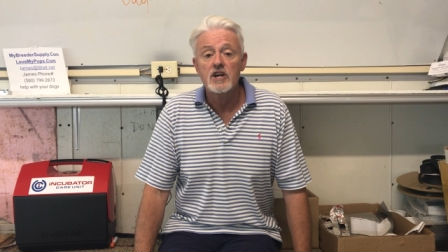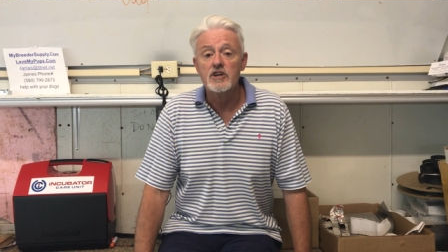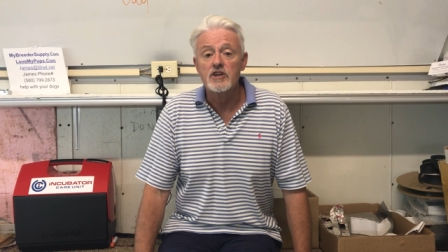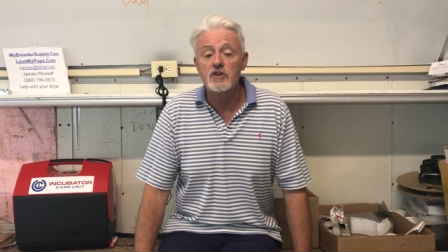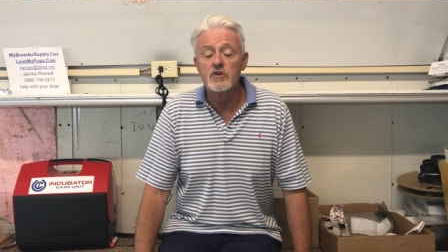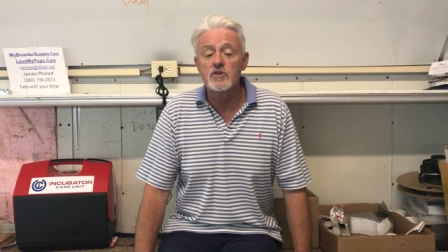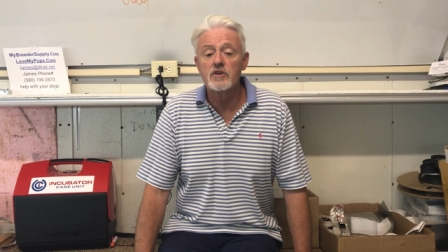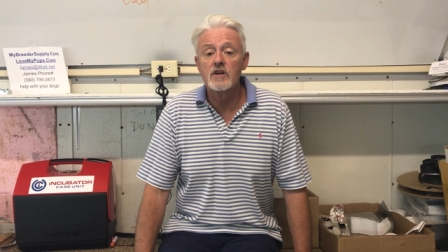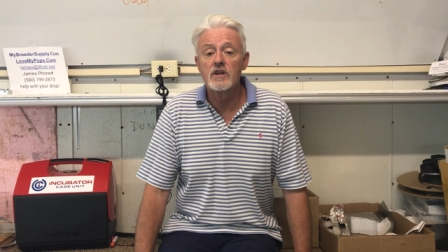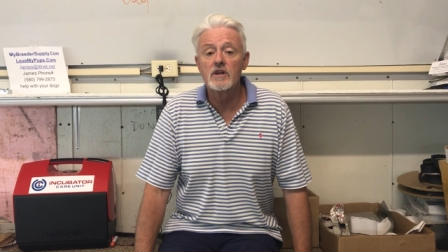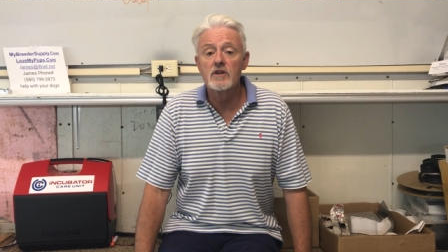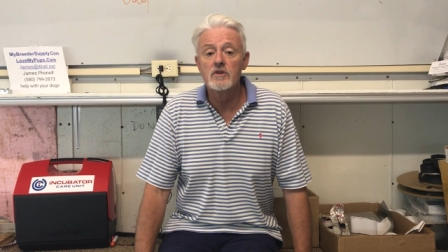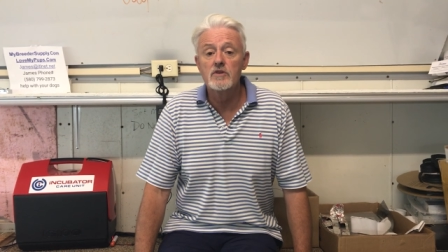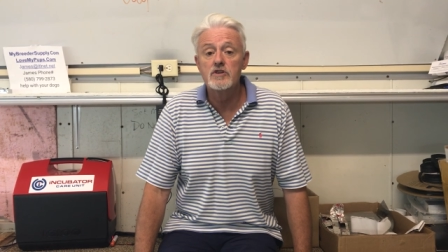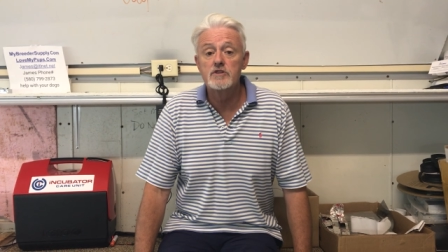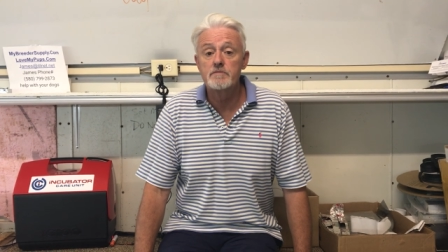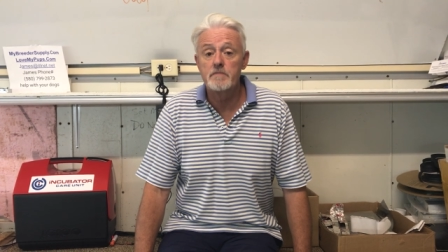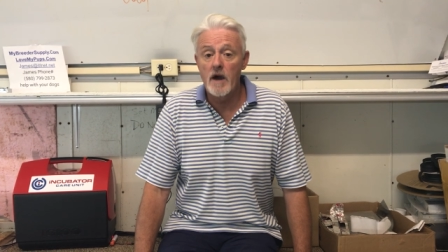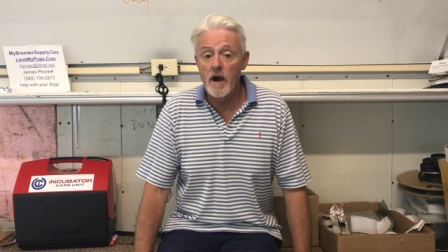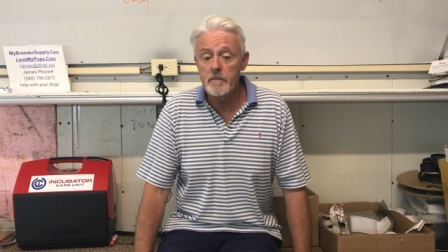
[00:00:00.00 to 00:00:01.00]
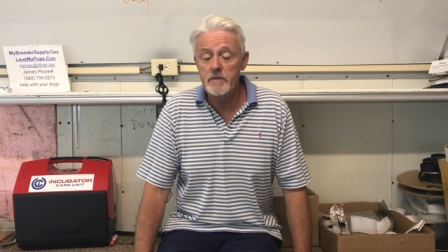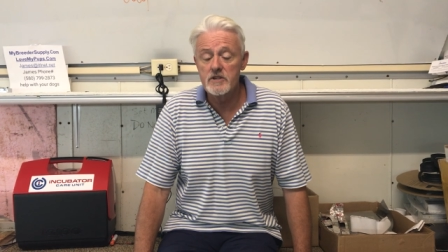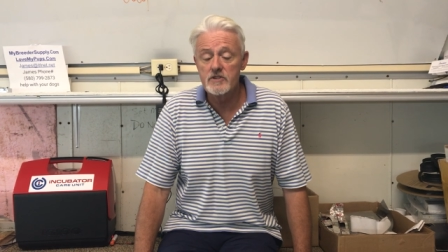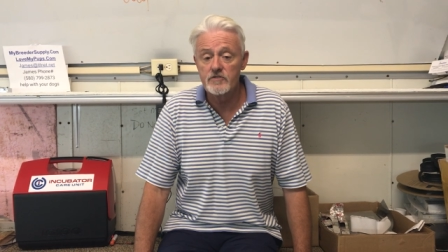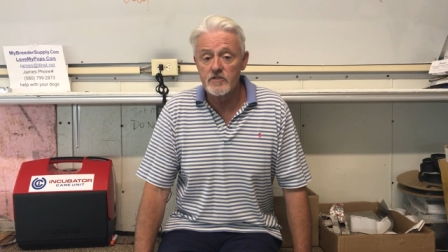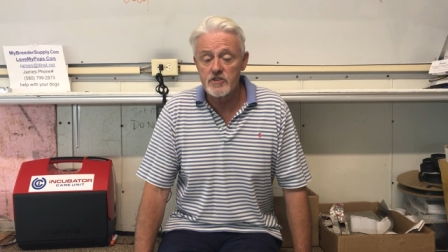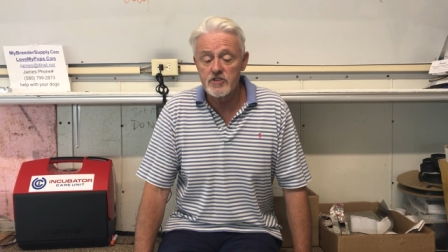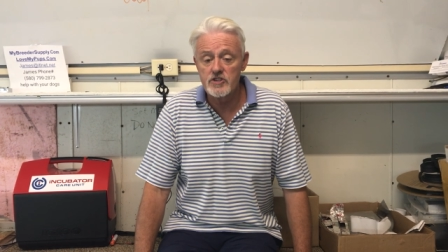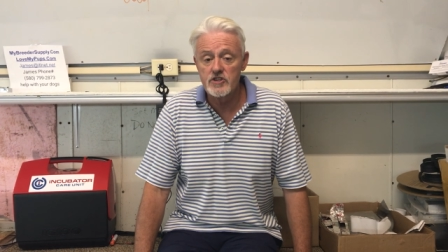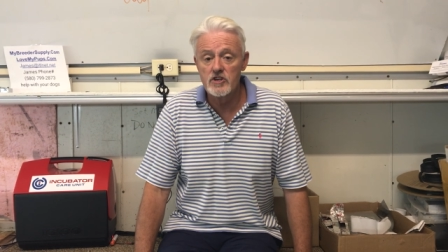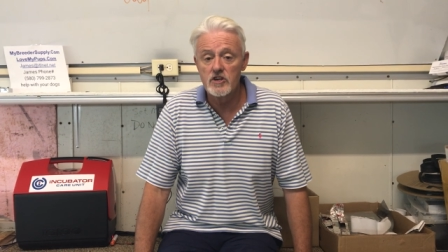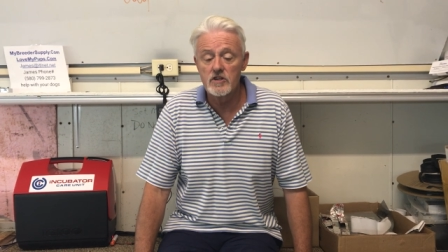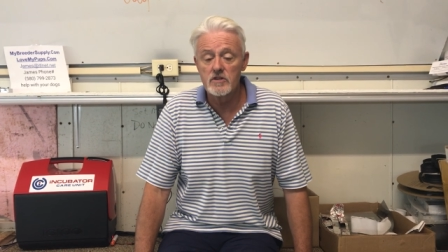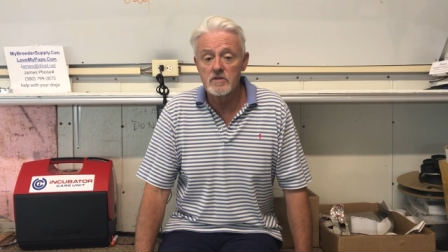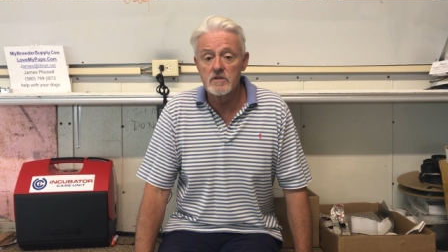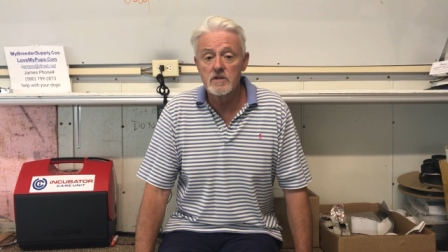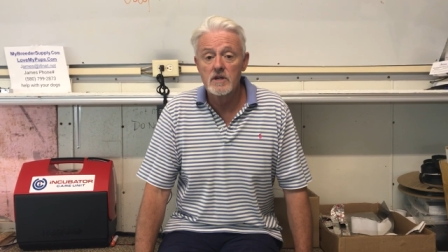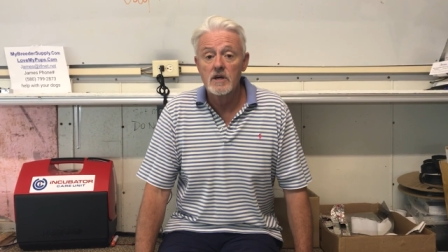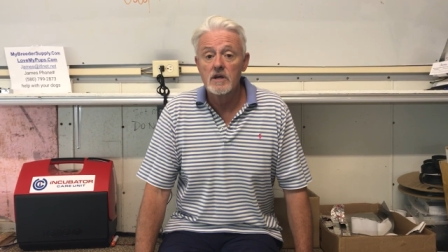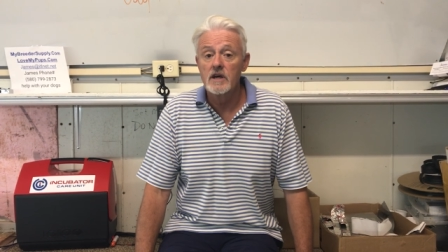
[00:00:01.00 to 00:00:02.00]
You can lose puppies for
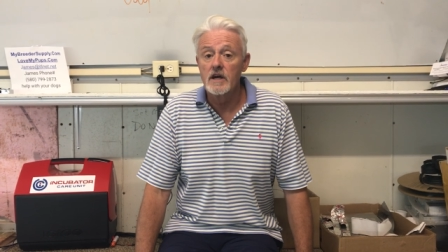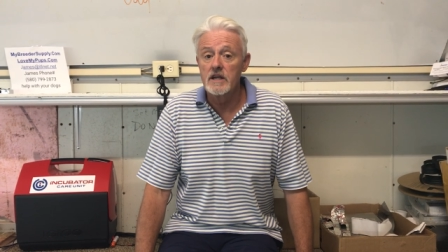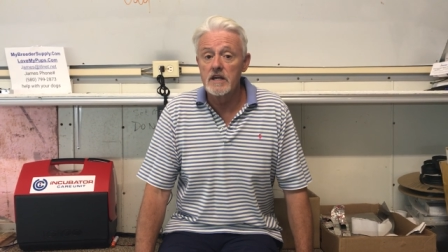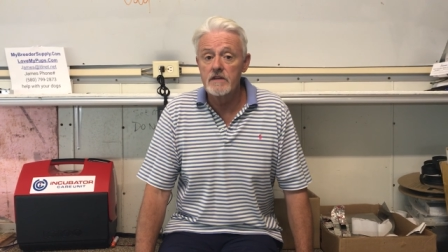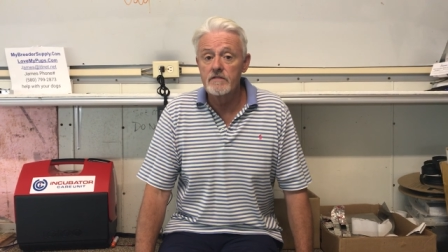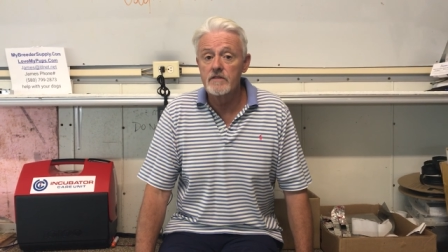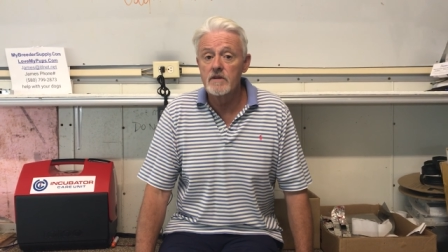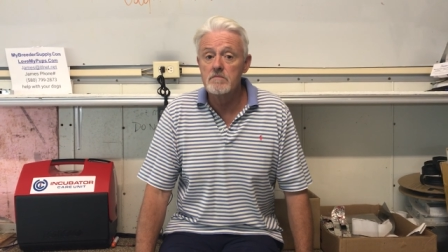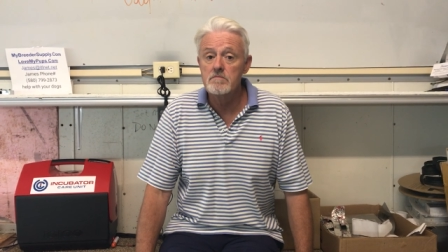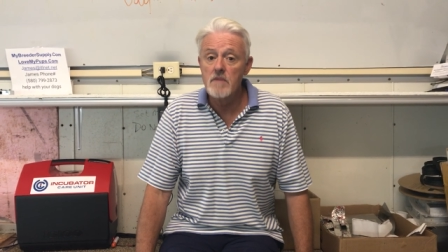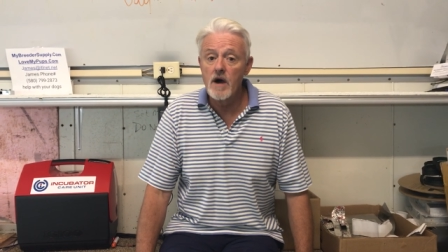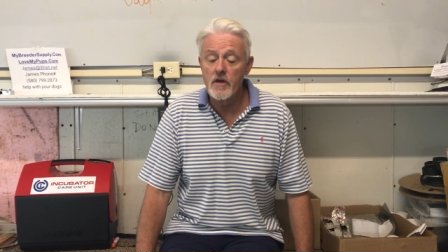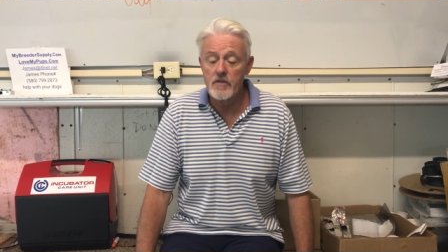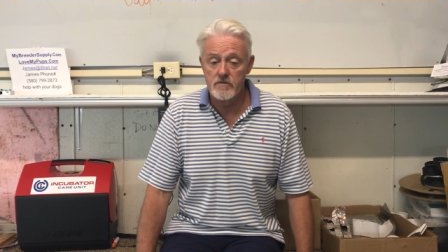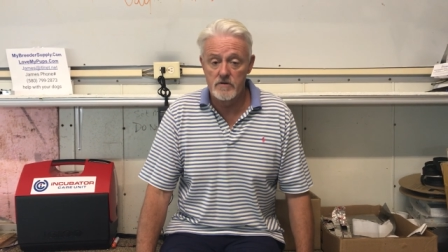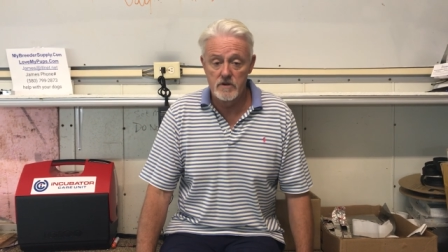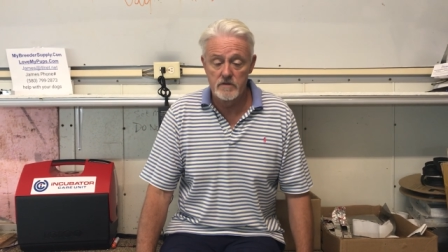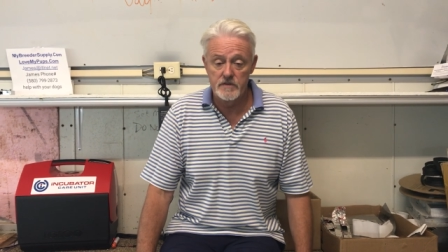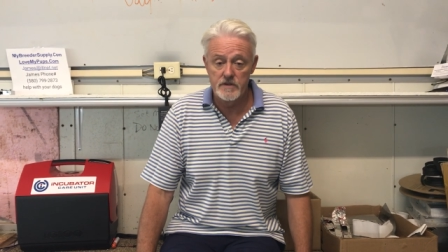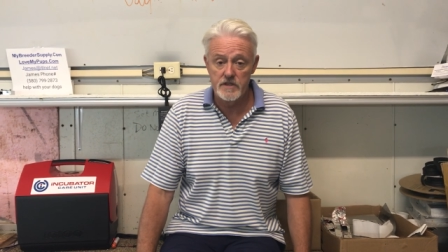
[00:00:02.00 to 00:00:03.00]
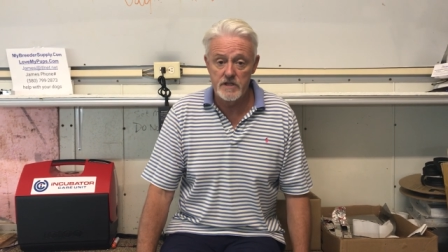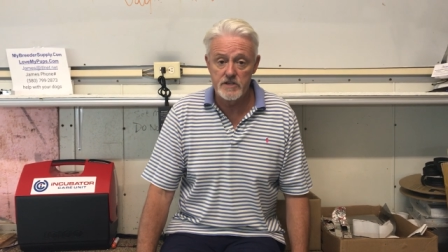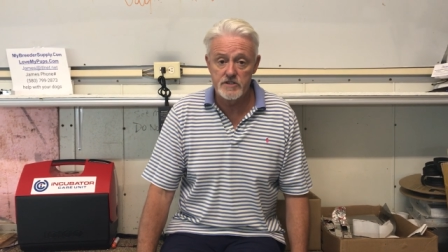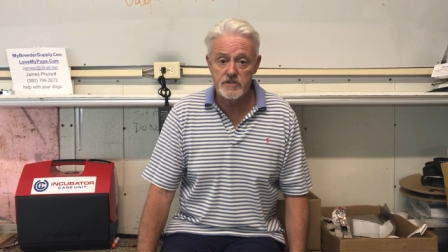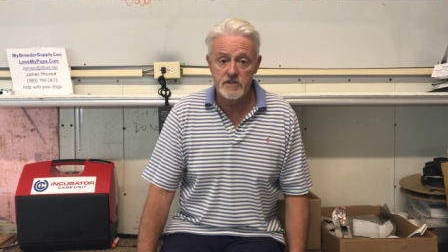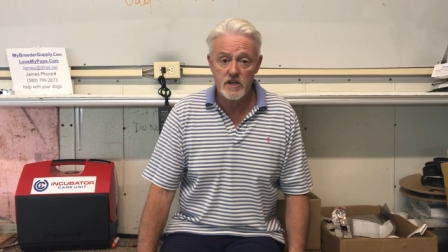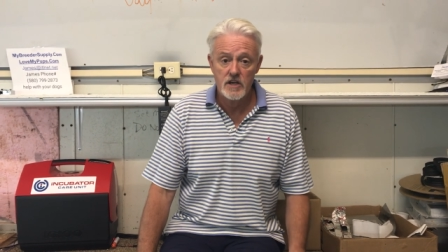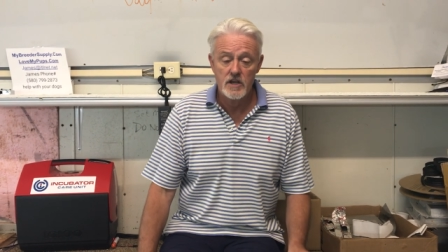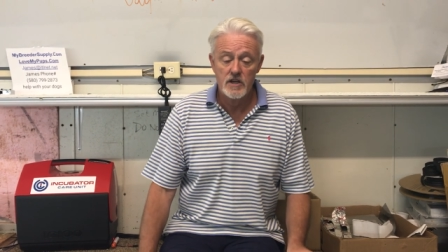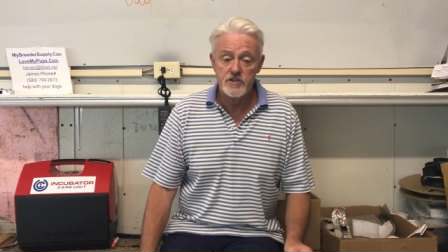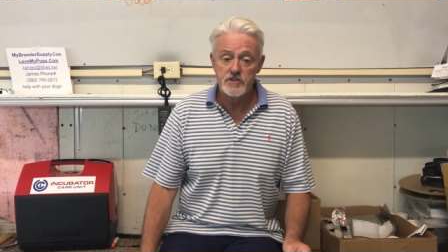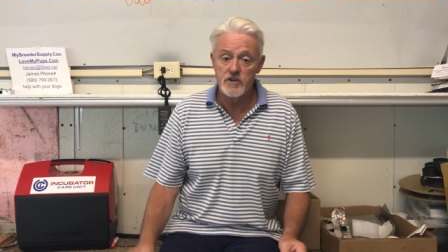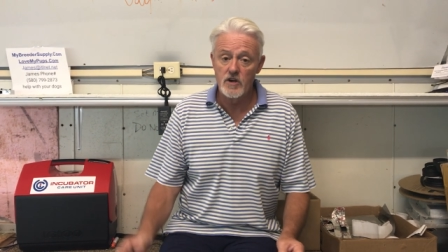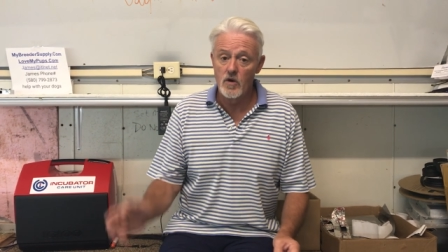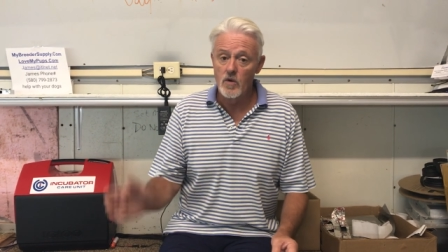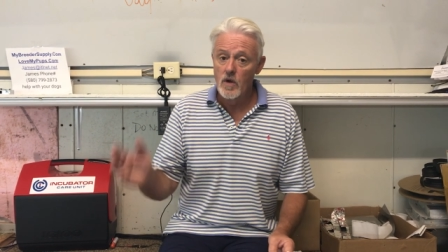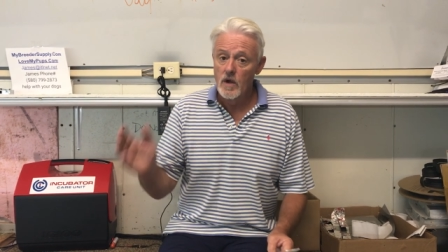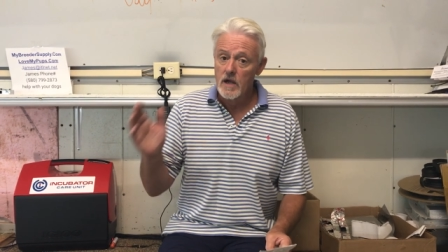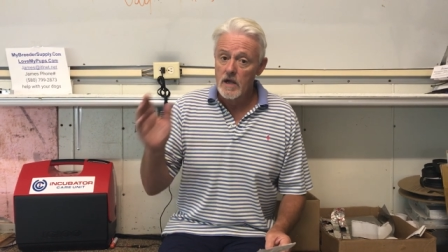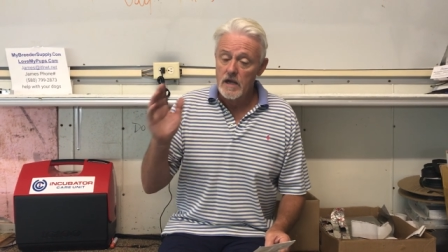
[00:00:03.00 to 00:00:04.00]
certain, and even a mother over this.
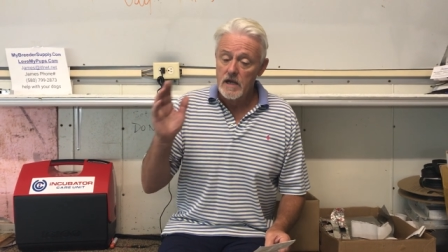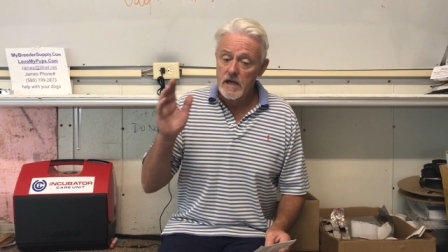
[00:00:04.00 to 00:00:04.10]
So